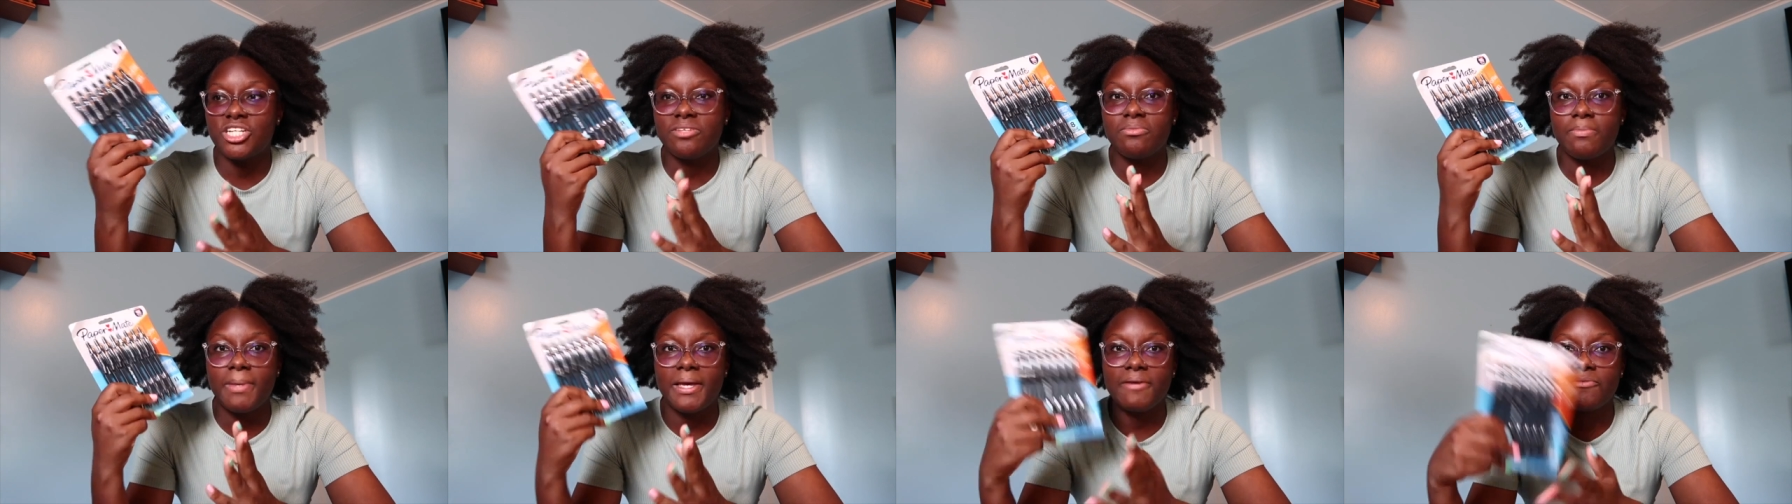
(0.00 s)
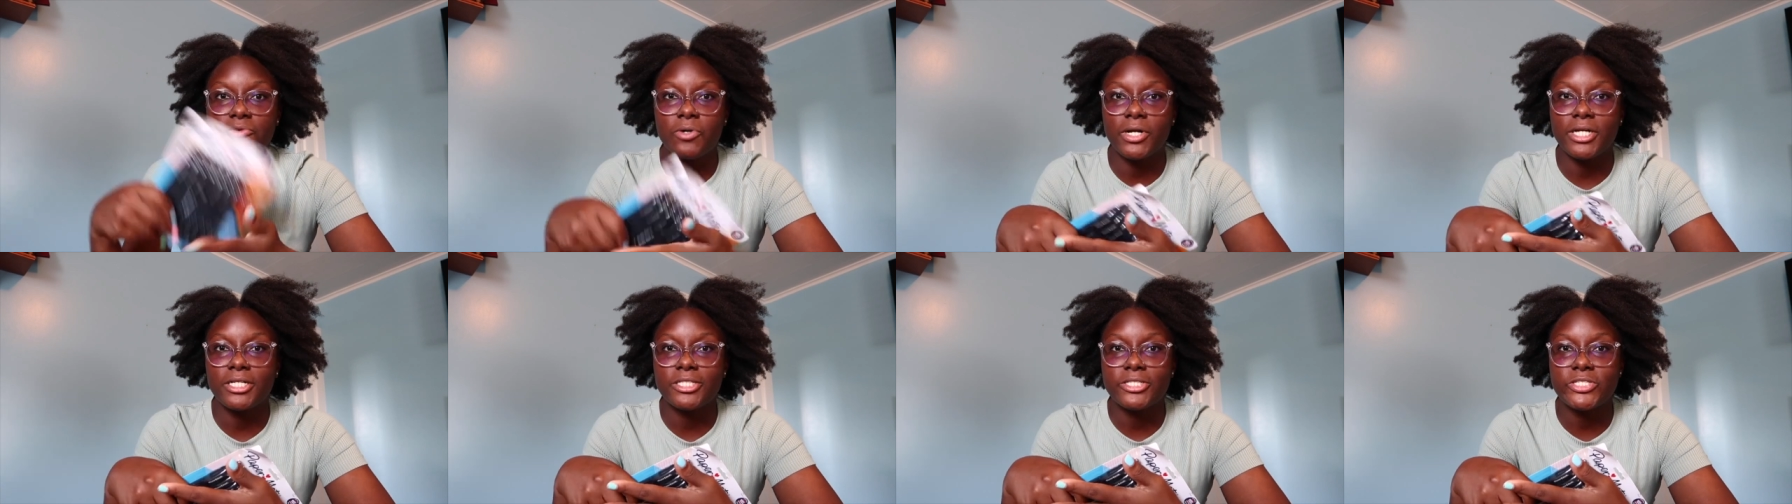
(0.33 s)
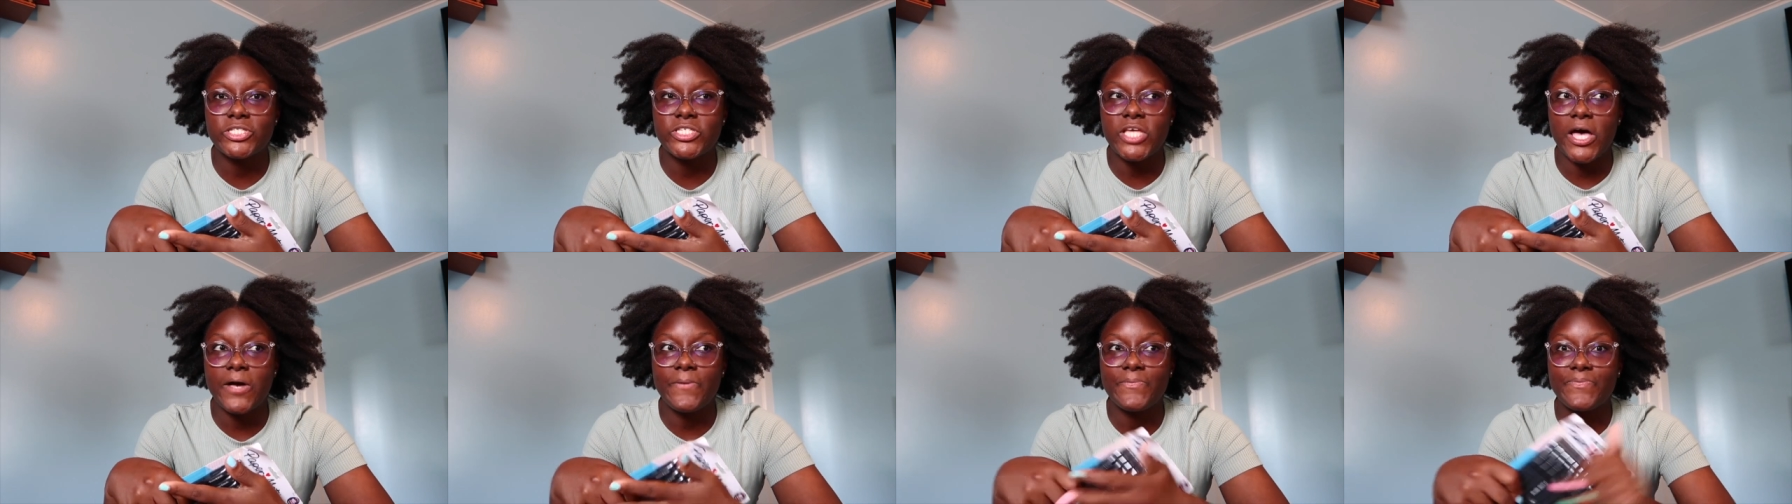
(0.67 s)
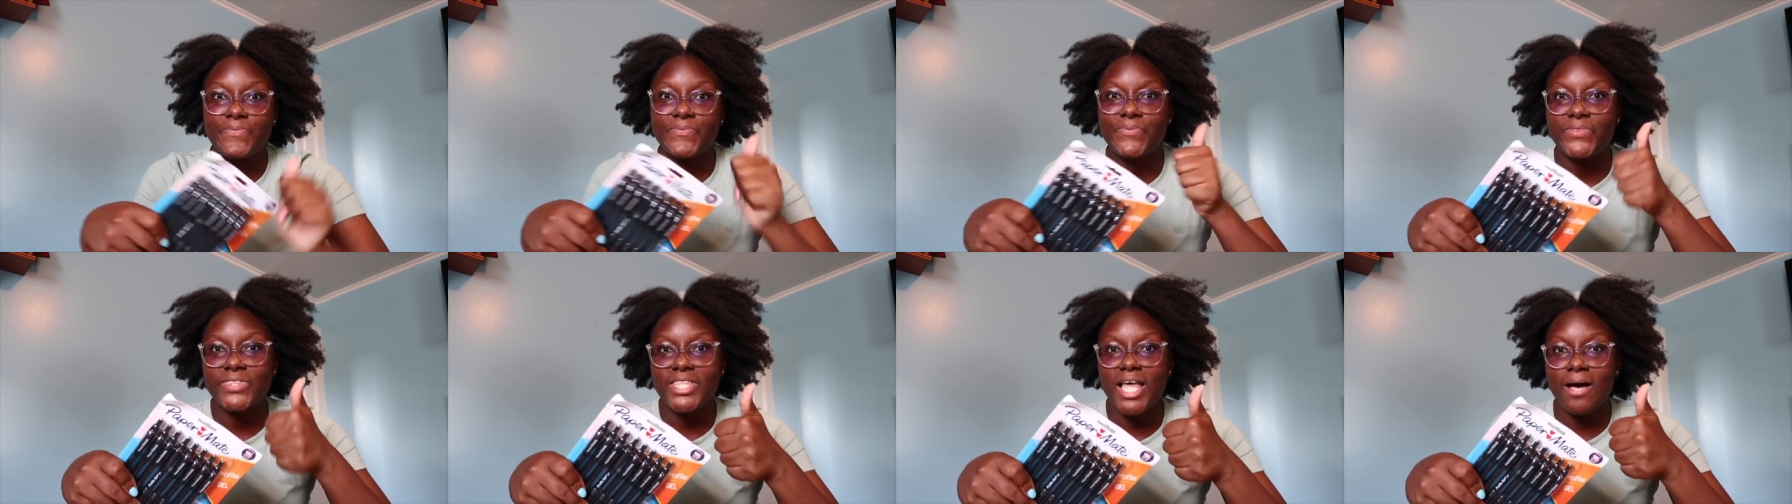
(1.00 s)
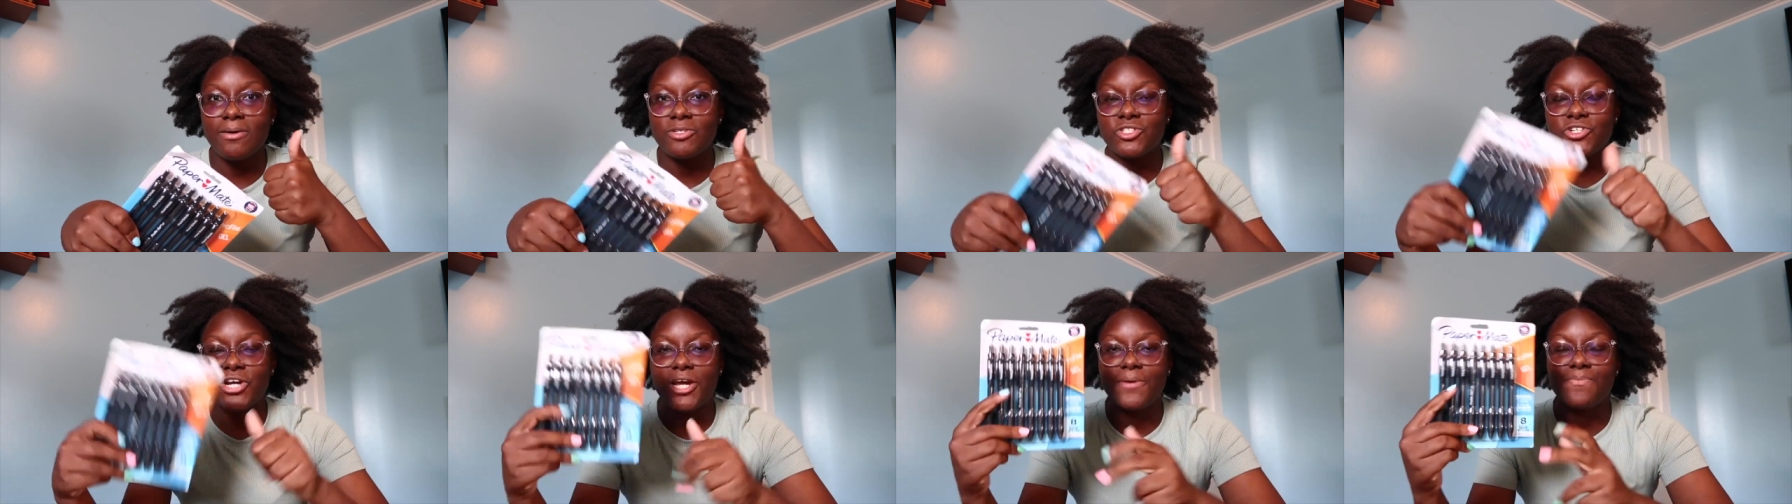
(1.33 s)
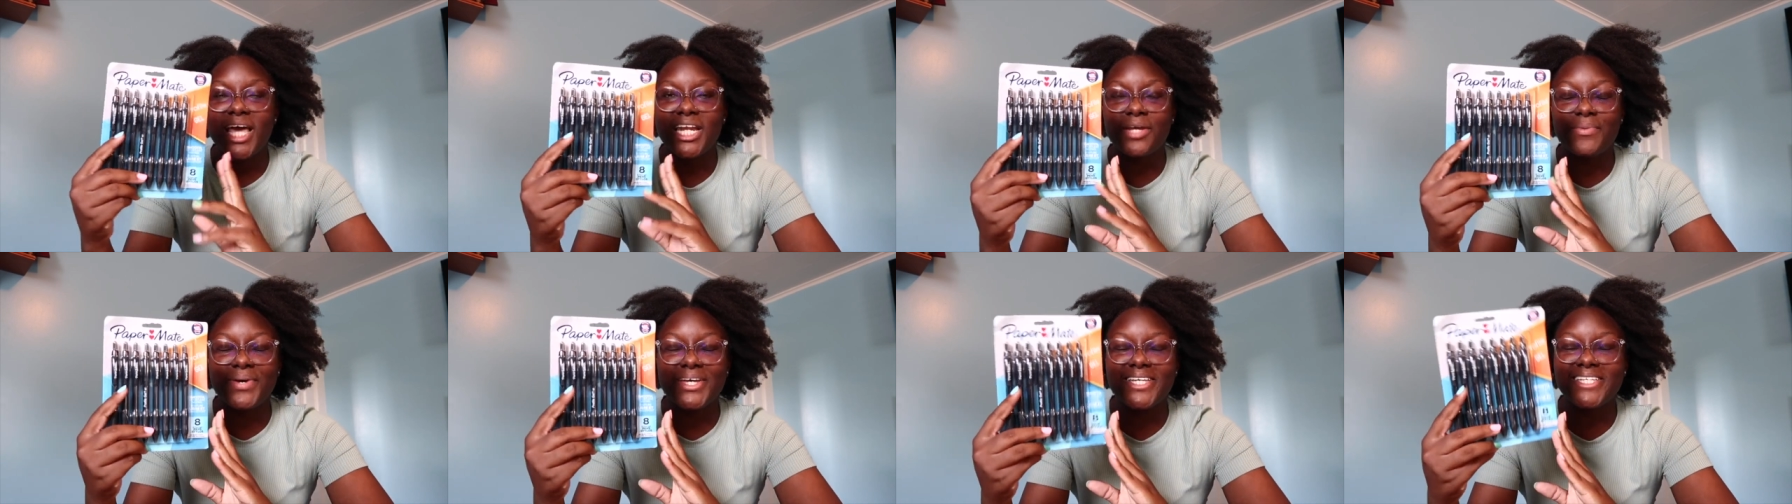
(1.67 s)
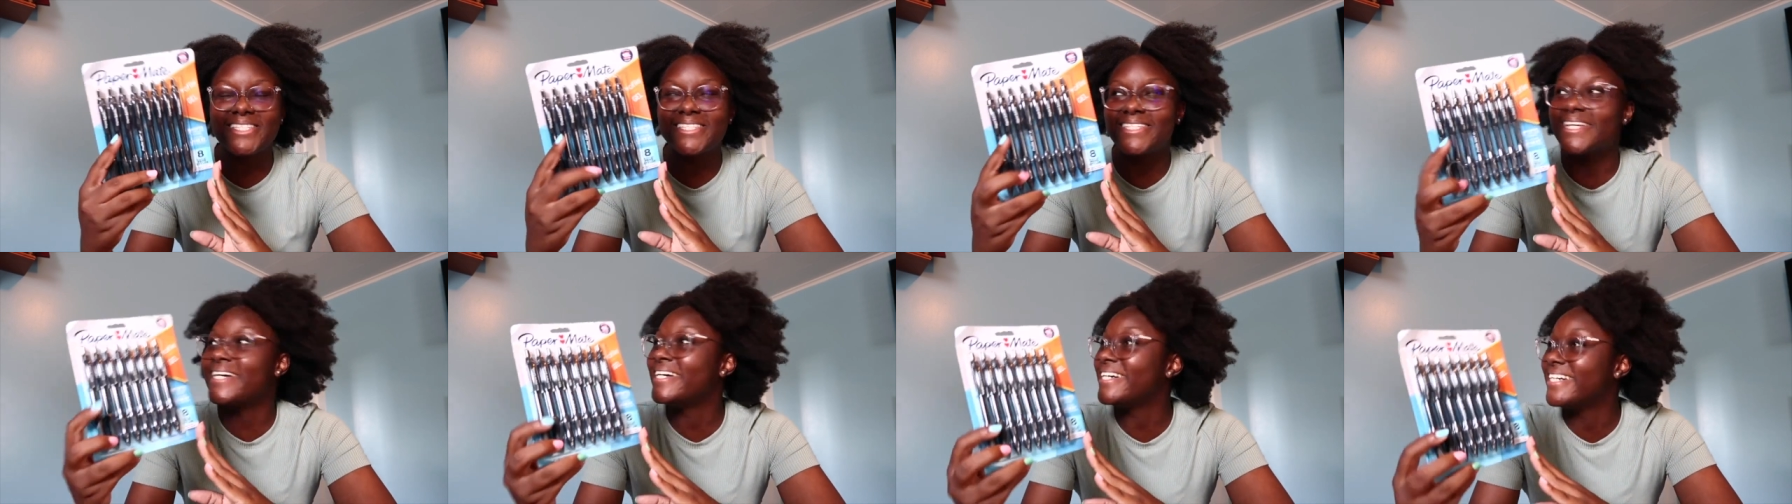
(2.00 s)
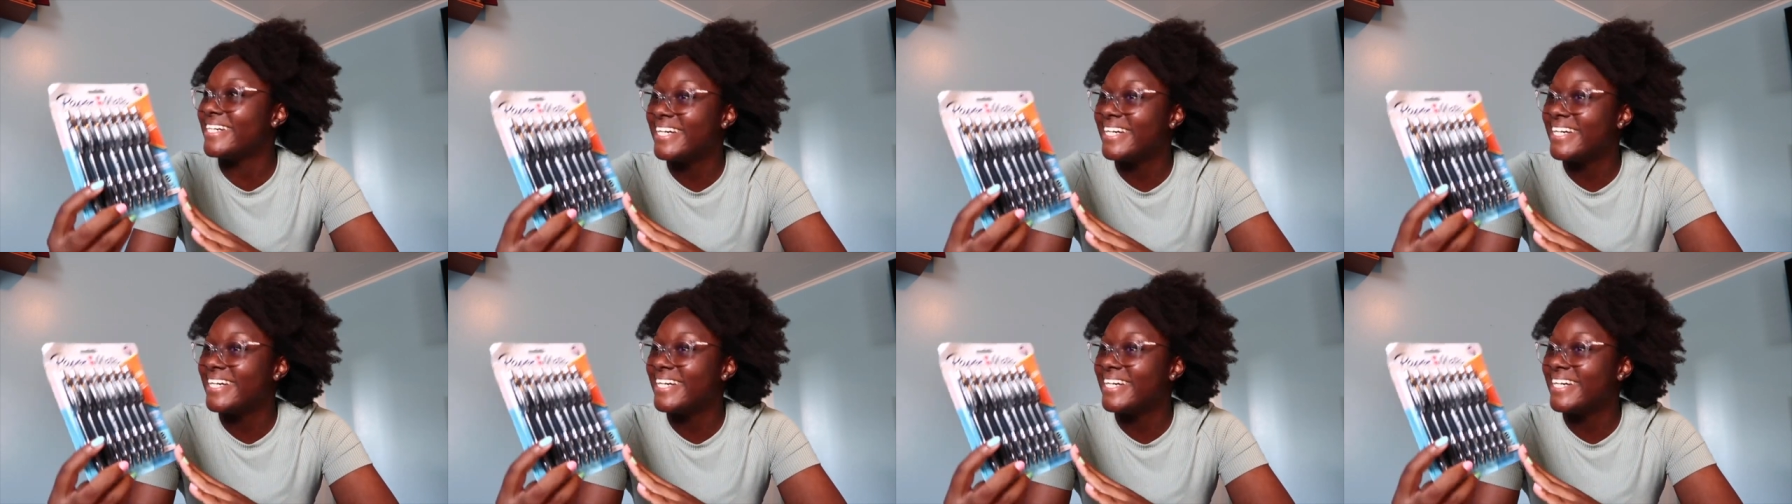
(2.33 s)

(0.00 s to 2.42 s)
didn't pay for it. So that was great. Anyways,